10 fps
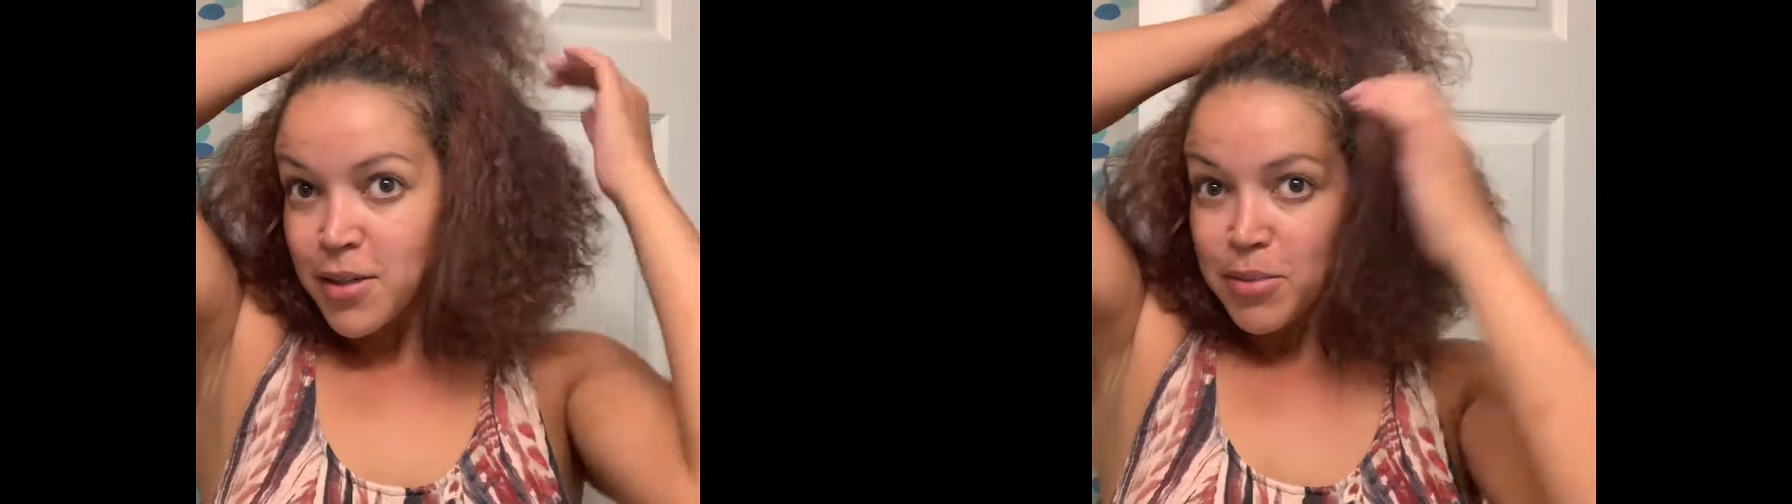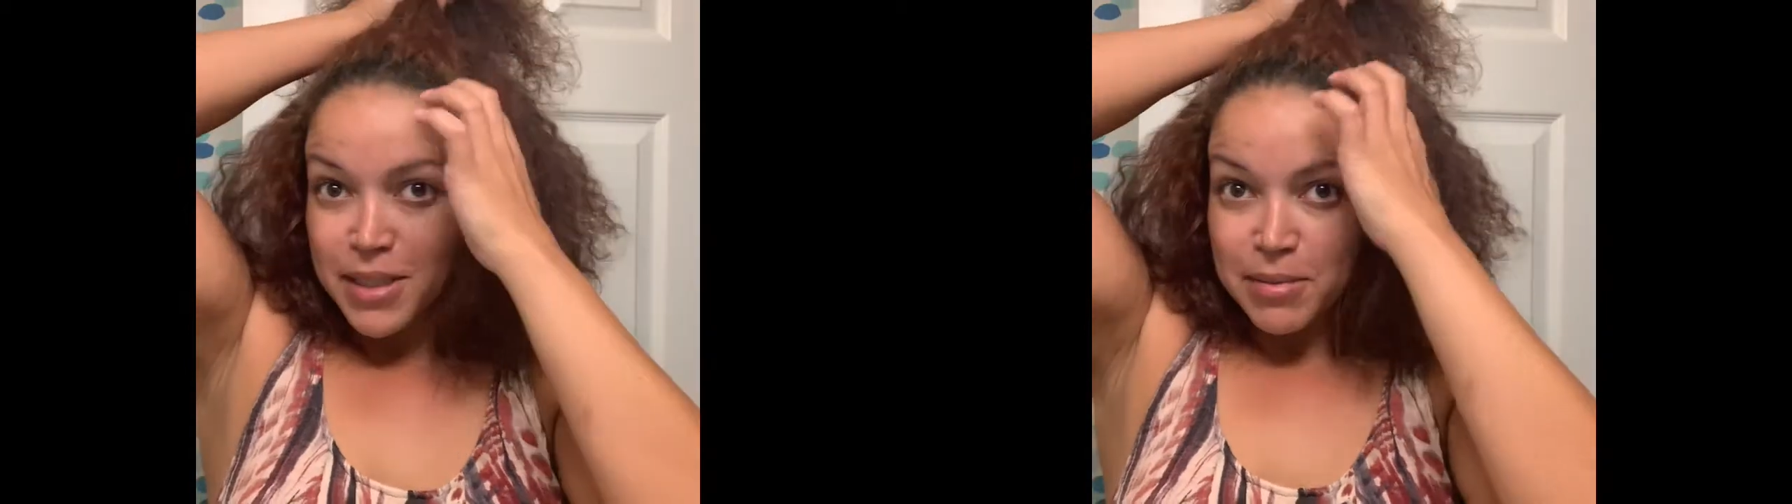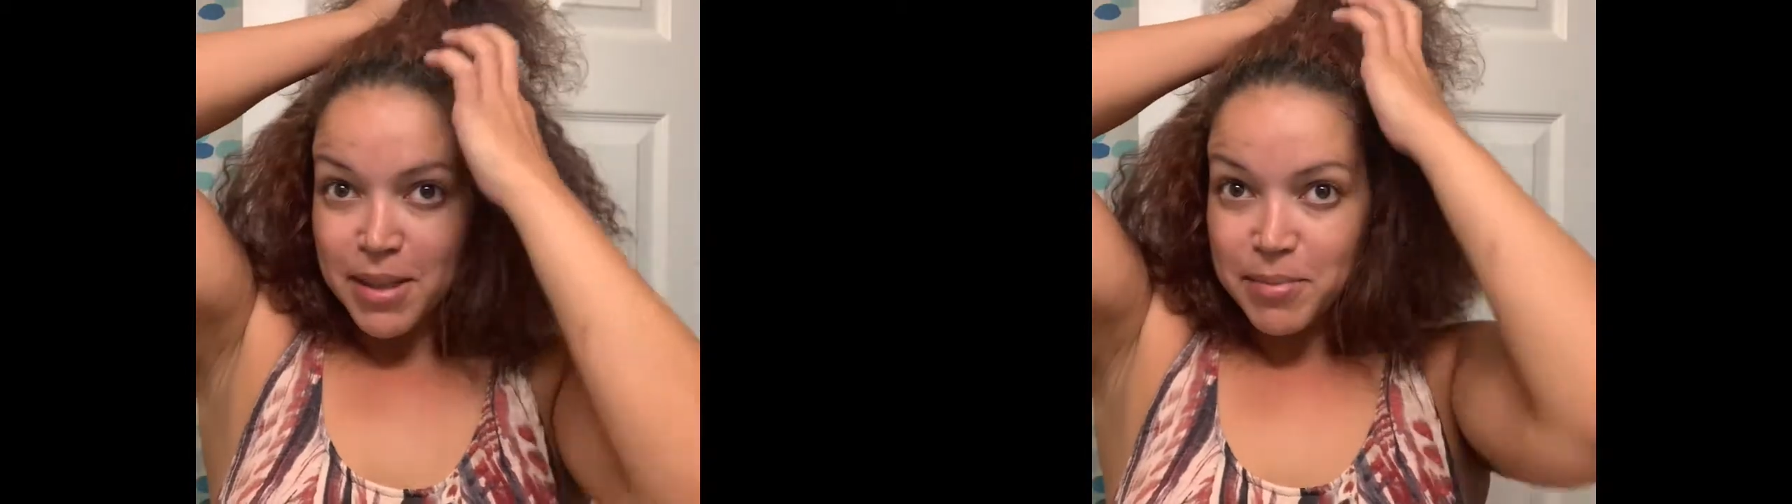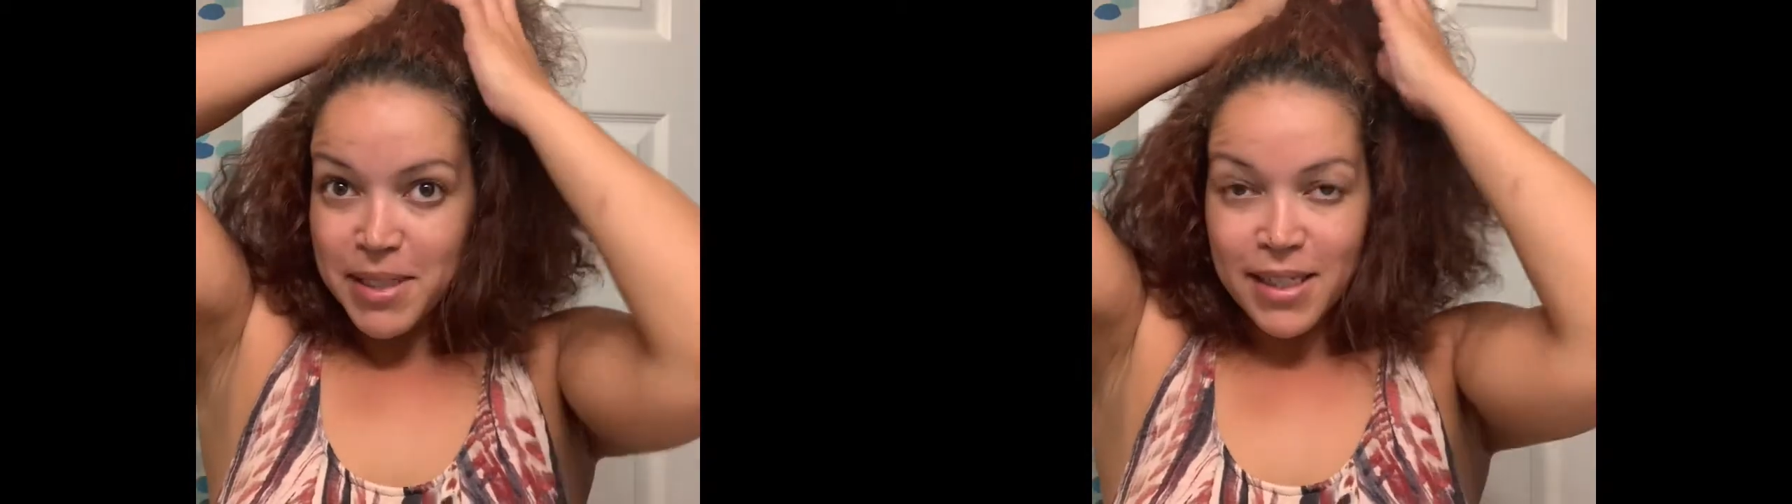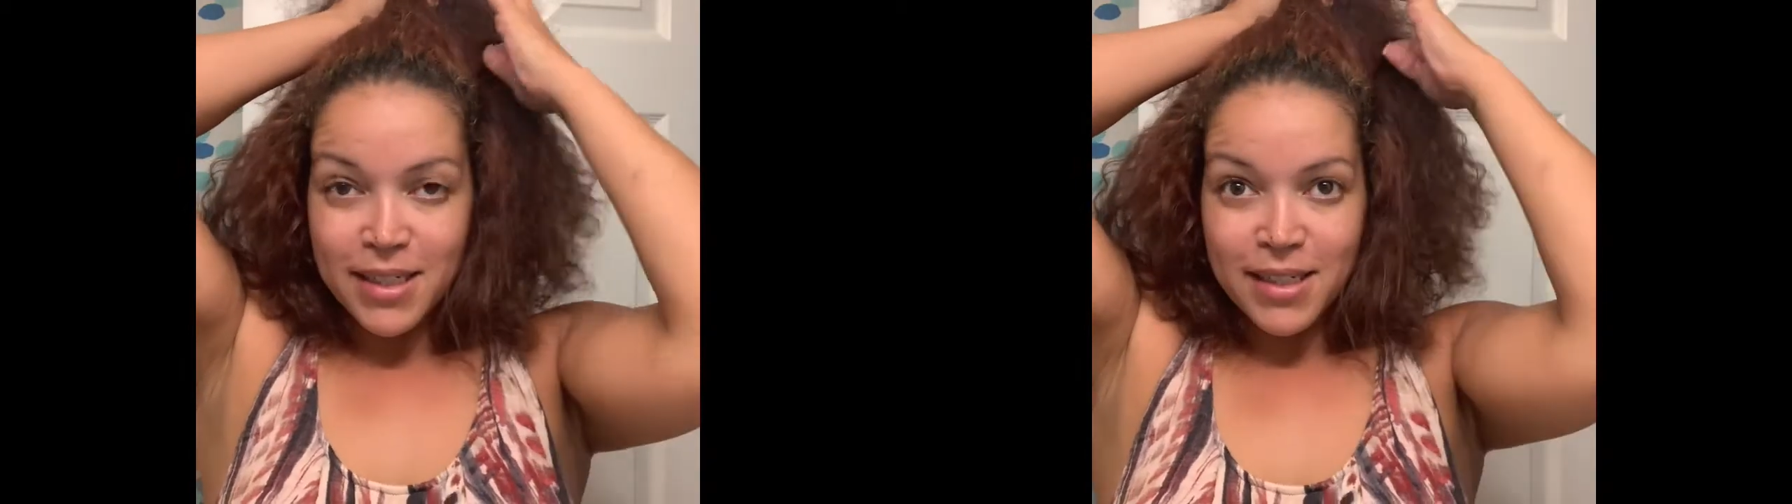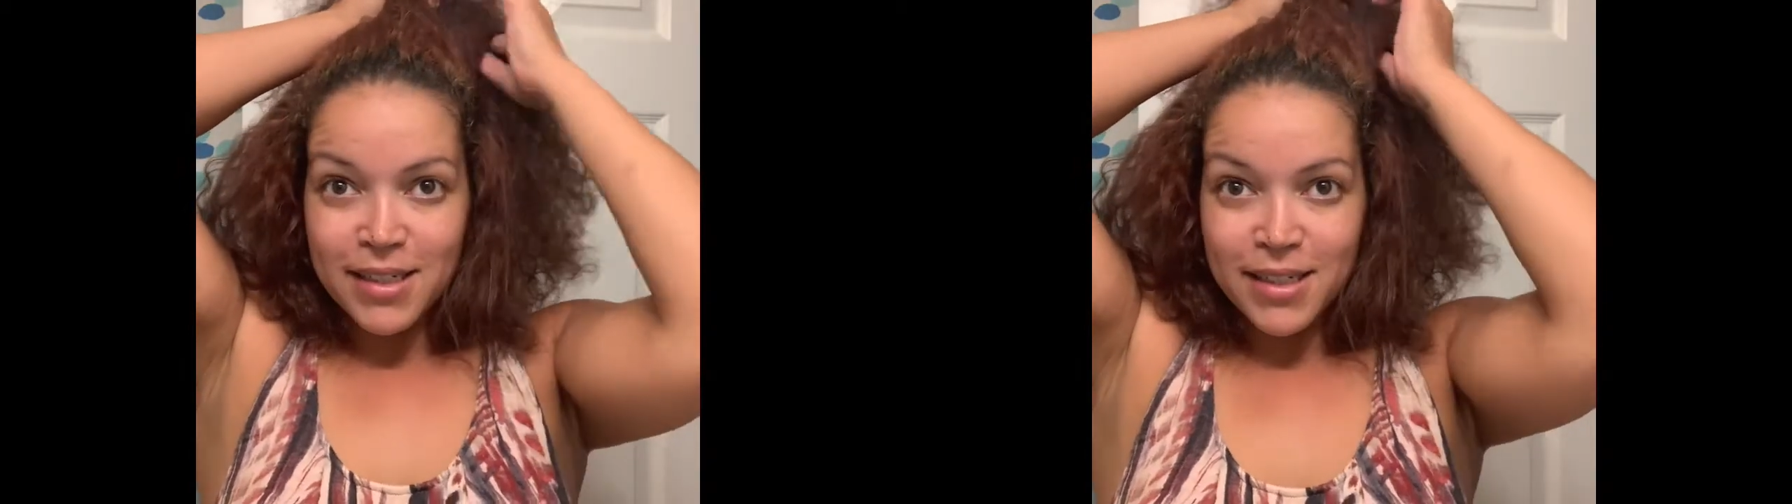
put some clips in,